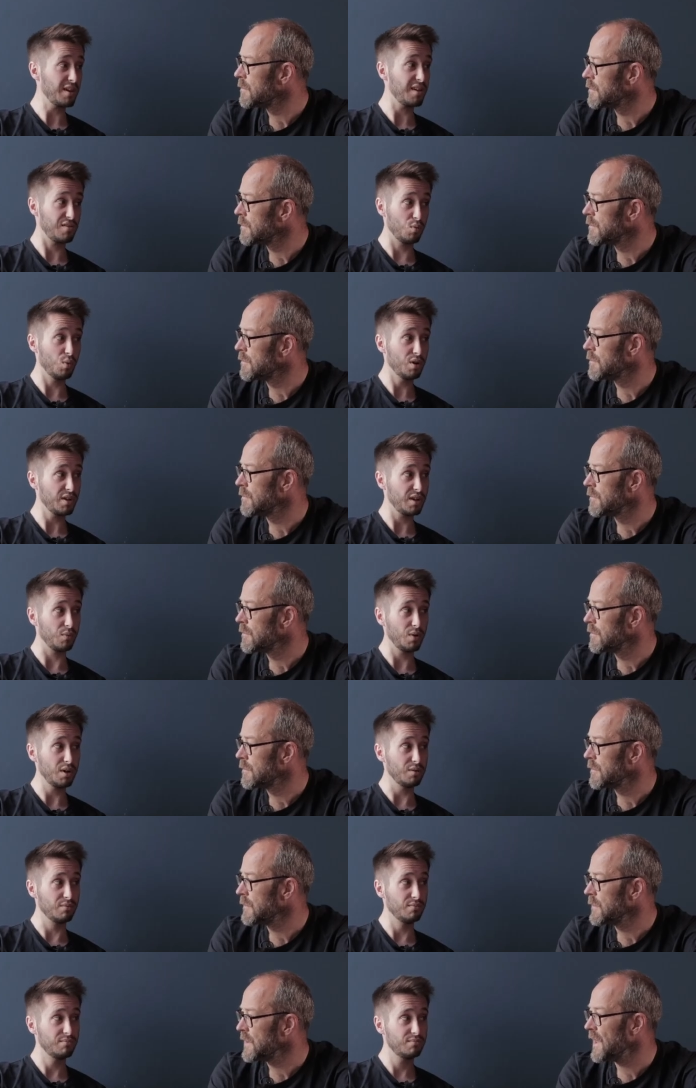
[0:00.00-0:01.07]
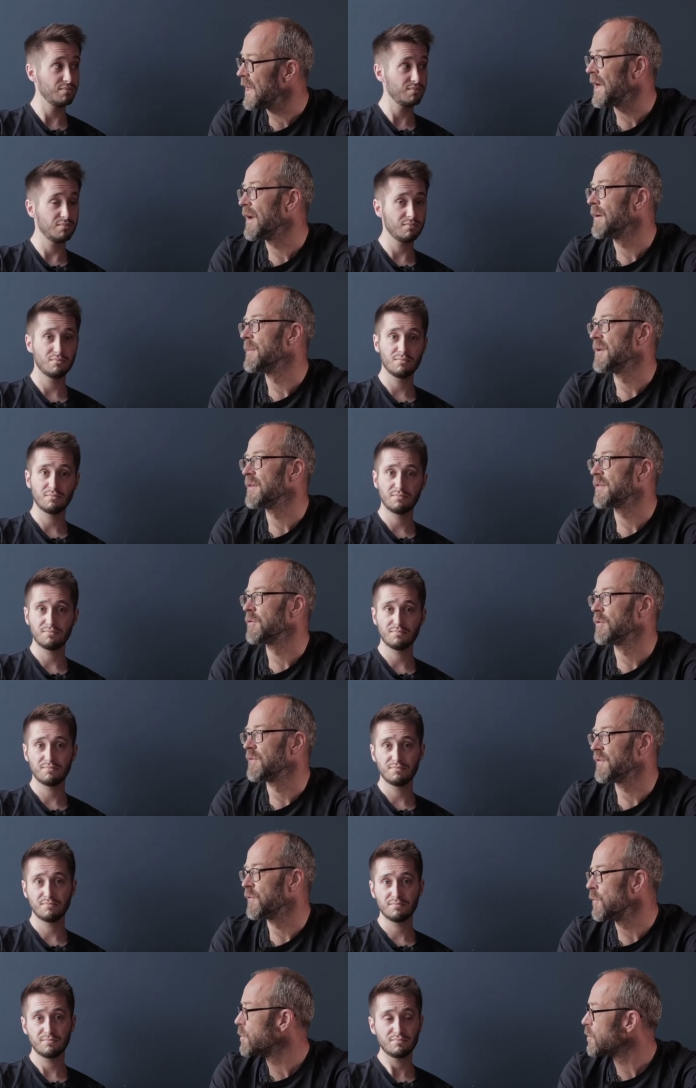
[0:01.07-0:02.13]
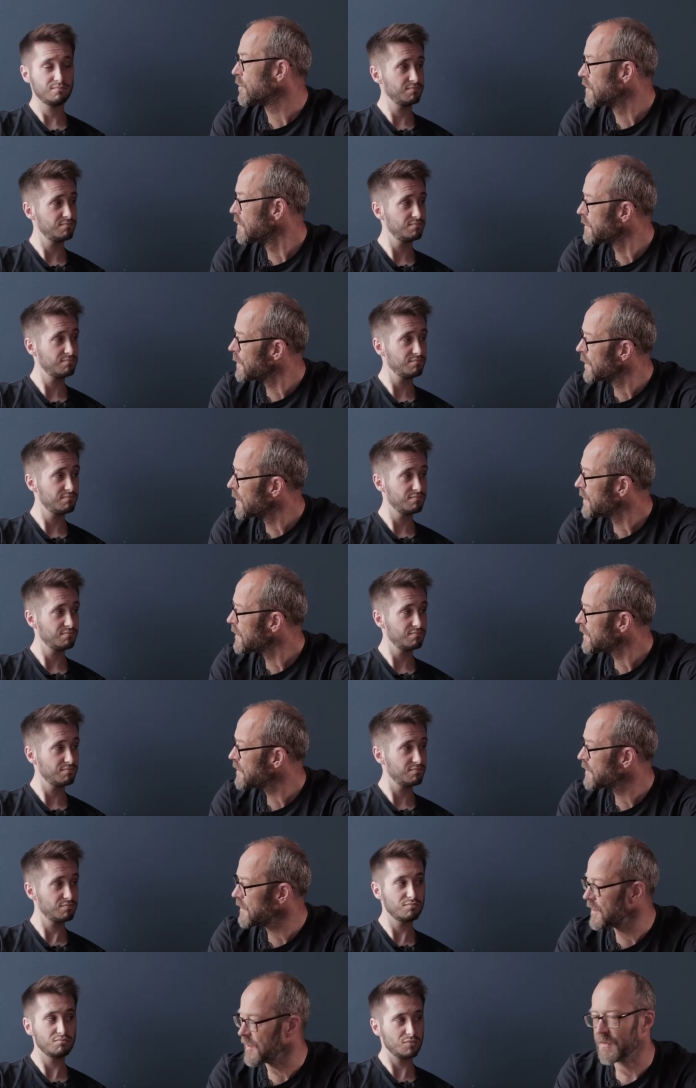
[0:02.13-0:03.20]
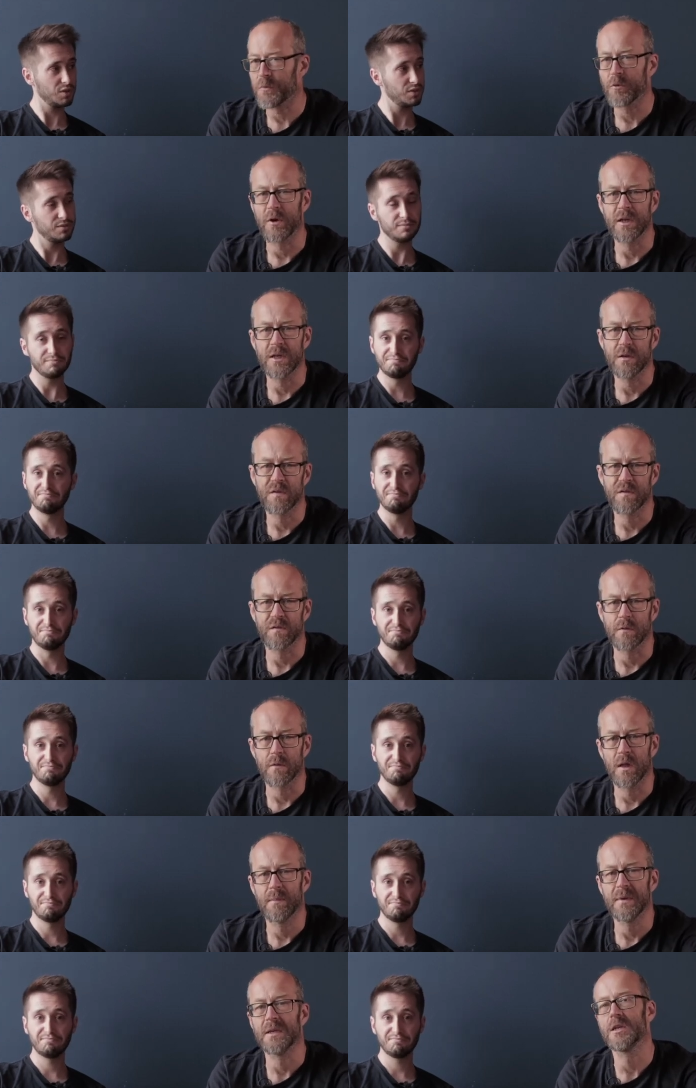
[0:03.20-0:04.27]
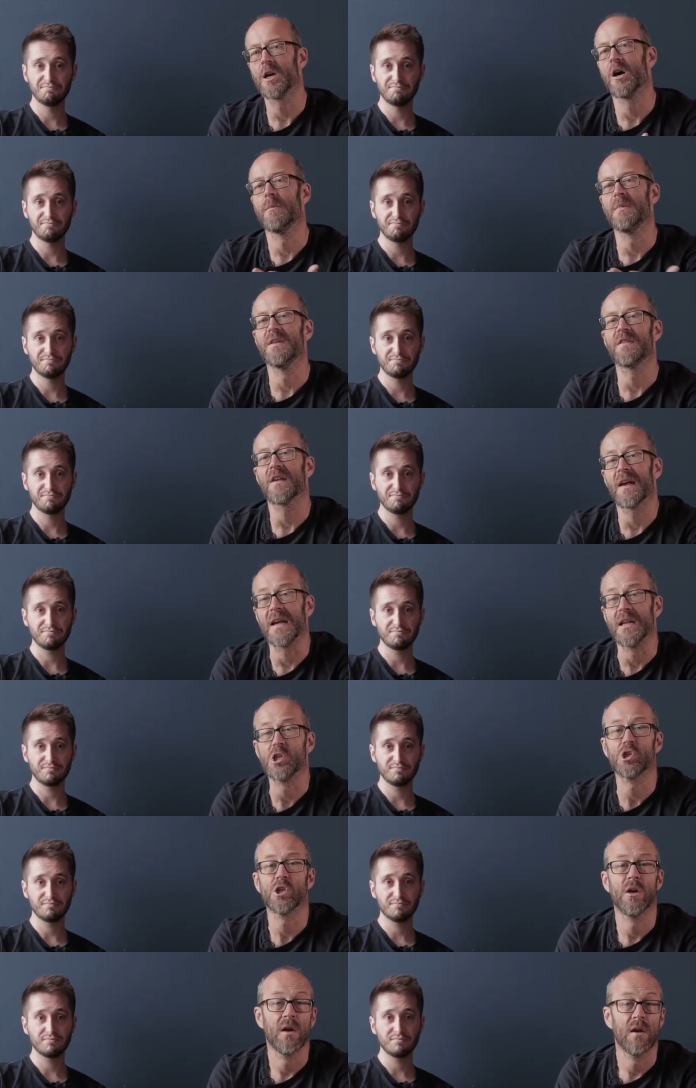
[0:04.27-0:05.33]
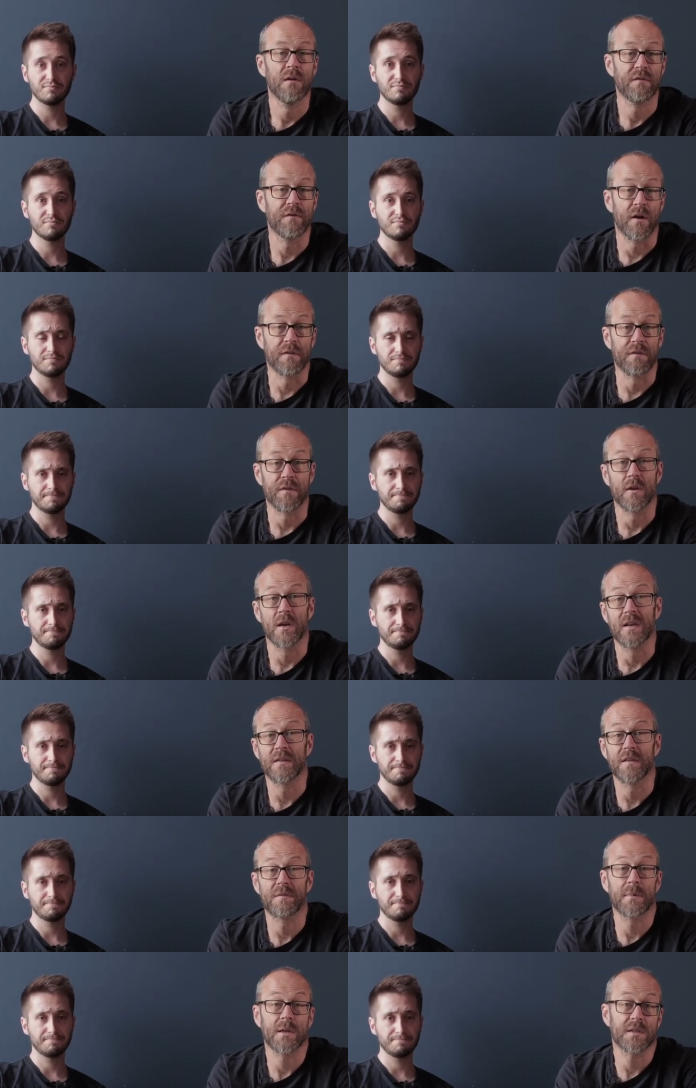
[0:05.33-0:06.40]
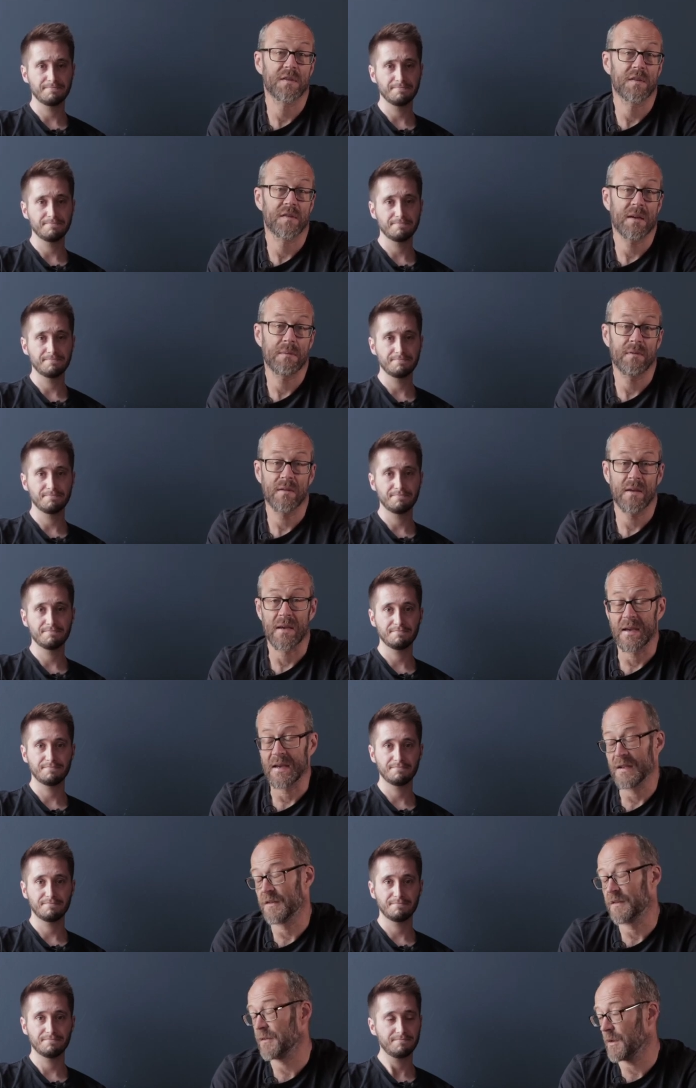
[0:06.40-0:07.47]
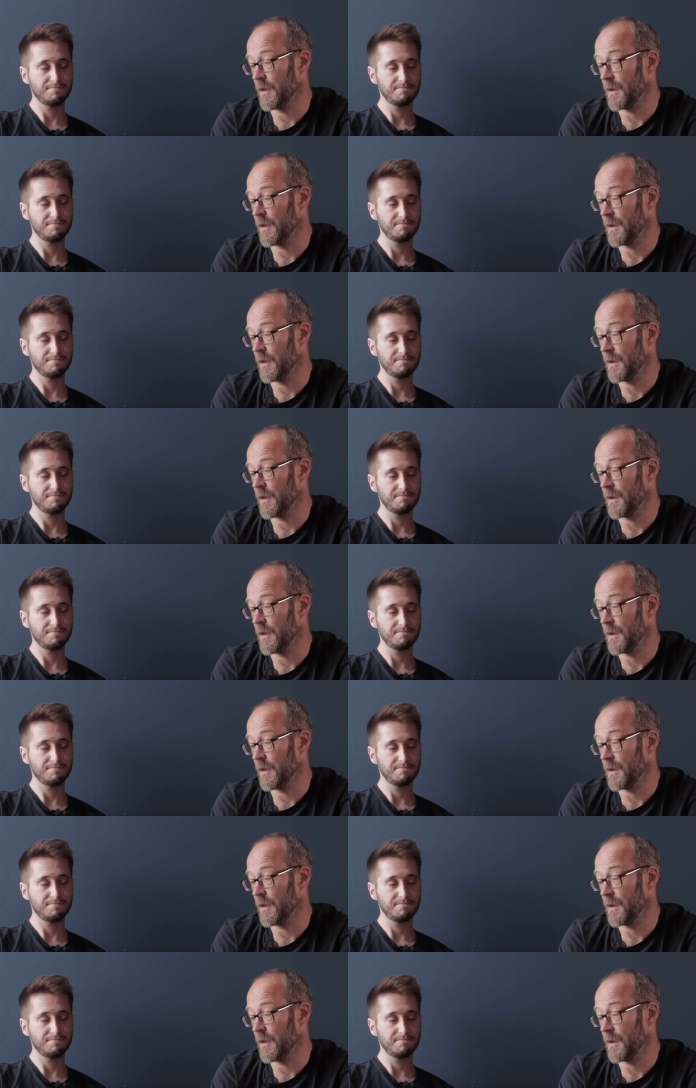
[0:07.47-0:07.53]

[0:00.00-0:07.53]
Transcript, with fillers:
Speaker 1: bit is working well.
Speaker 2: Yeah, I mean, it's not foolproof, but it's, it's pretty useful. I mean, Garmin's Edge five thirty does much the same thing. It has